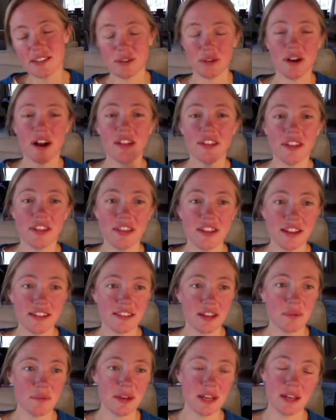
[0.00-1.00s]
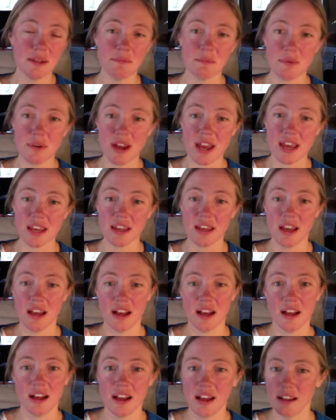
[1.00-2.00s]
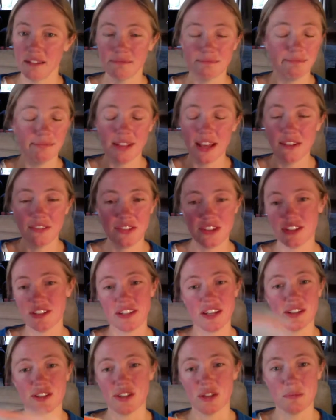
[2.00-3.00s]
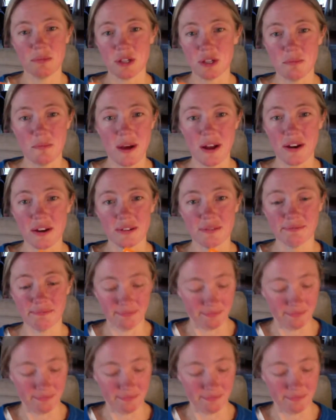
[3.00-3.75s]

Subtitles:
or all the things that we can bring, life just gets so much better.